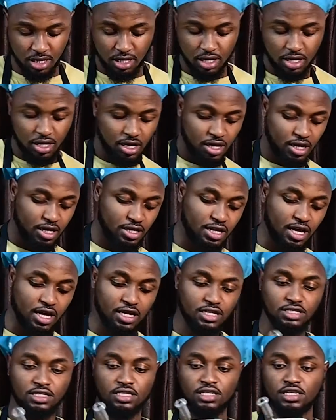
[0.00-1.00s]
It
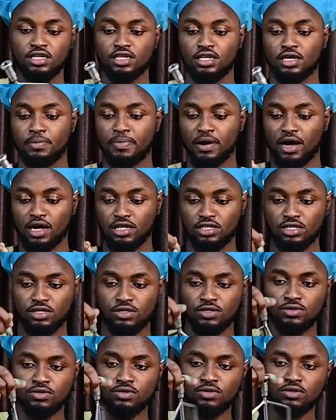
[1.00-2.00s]
has the
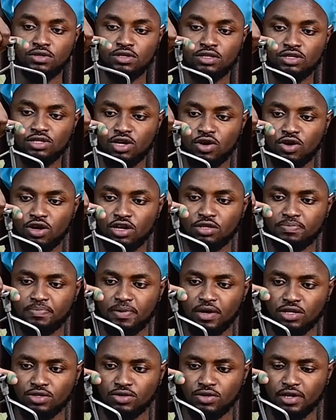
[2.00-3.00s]
paddle. They call it
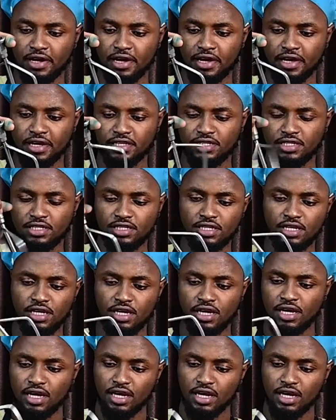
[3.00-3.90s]
paddle, I guess.